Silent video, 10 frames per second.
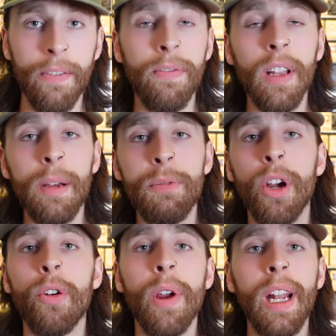flipped
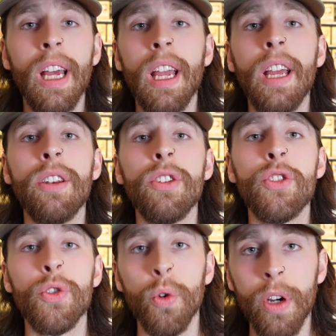arena and
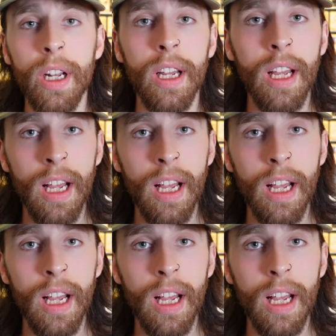destroyed.